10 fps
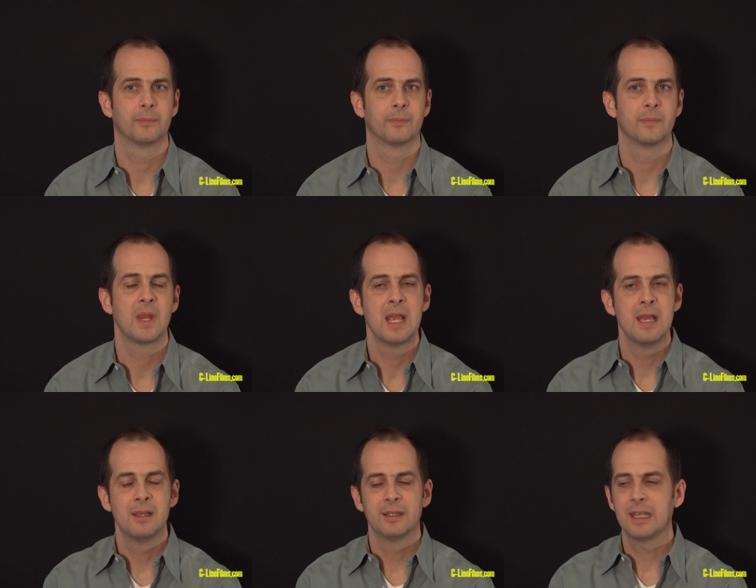and
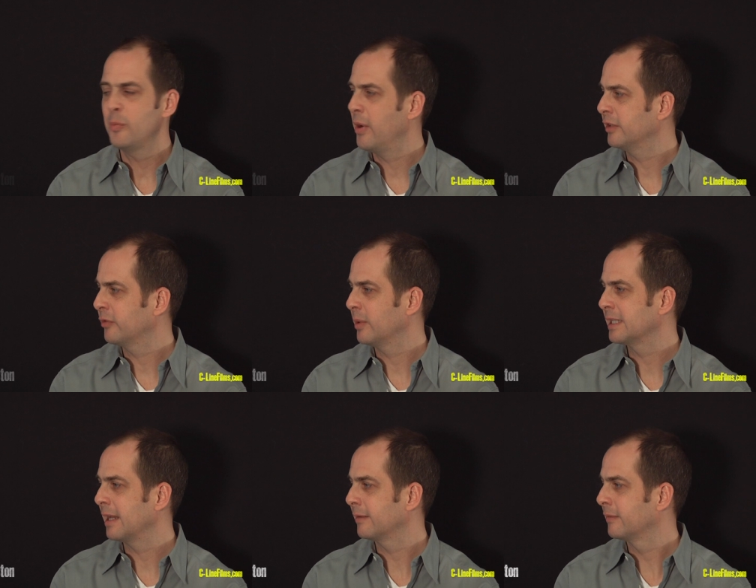quite sure. Can you pause for one
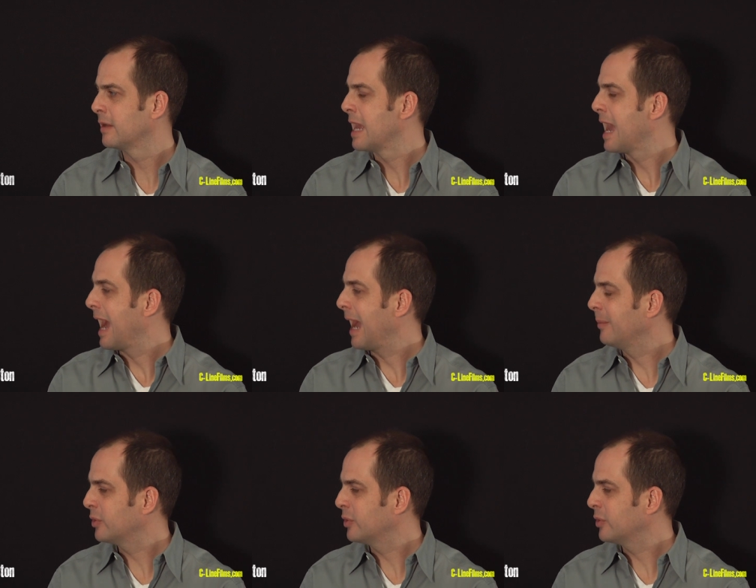sec? Yeah. I'm